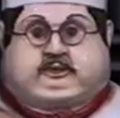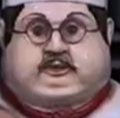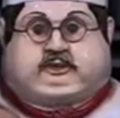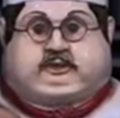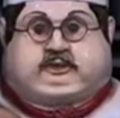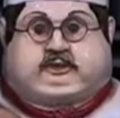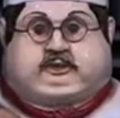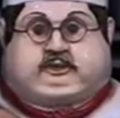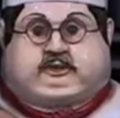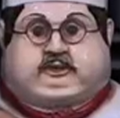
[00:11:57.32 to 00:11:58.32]

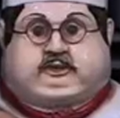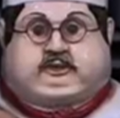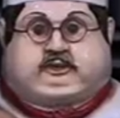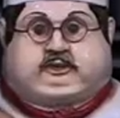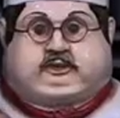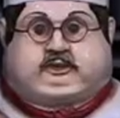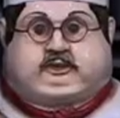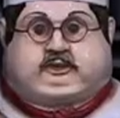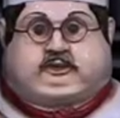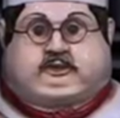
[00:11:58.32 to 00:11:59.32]

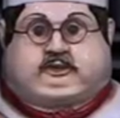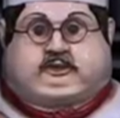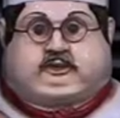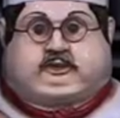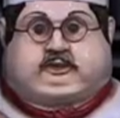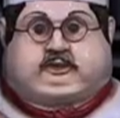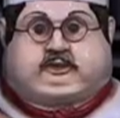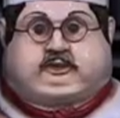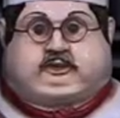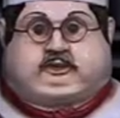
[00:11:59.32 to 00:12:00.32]

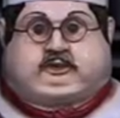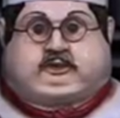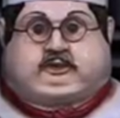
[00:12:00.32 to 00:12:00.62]
The person shown says nothing.